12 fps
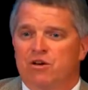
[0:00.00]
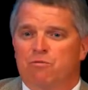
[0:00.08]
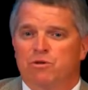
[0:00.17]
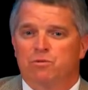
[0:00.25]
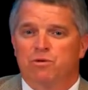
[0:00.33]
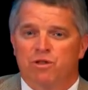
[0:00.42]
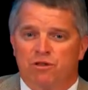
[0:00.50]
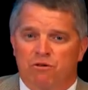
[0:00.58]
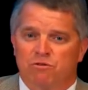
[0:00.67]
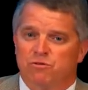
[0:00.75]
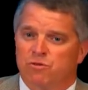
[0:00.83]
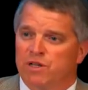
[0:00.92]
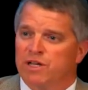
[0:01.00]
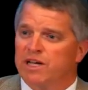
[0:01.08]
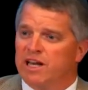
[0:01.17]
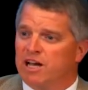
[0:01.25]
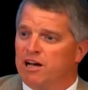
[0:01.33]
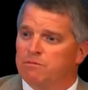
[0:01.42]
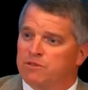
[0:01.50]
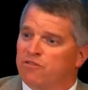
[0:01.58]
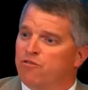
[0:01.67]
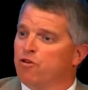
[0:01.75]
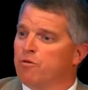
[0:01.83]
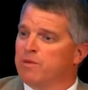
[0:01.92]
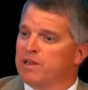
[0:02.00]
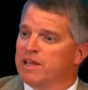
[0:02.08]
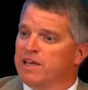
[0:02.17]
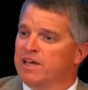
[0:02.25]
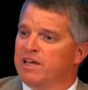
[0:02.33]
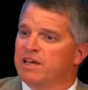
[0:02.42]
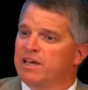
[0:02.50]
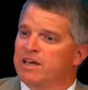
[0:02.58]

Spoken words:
which we thought was really going to help to formulate